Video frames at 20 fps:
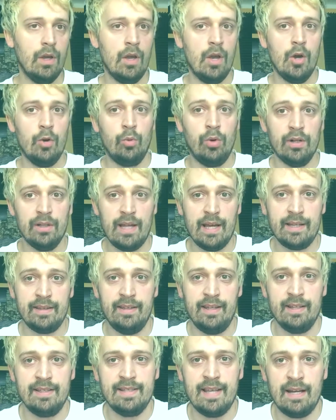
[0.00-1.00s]
were like the
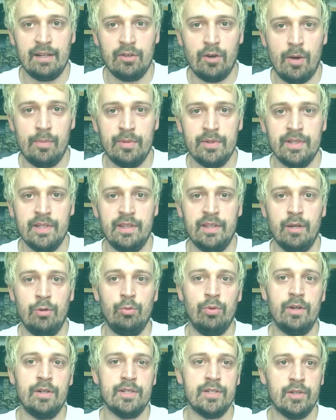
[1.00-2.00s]
exact opposite. They
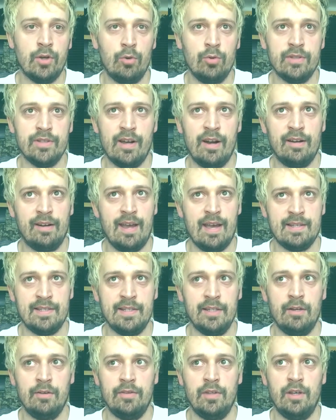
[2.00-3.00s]
were so
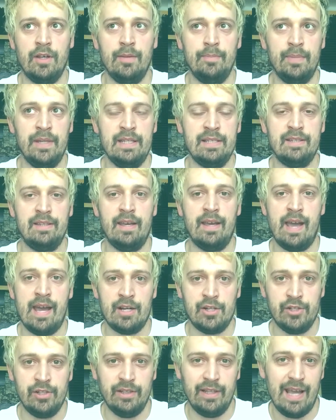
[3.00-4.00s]
sarcastic of the hippies, they
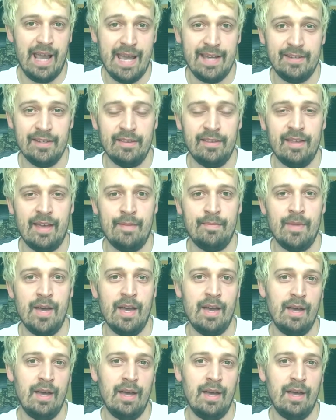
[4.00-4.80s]
actually hated them.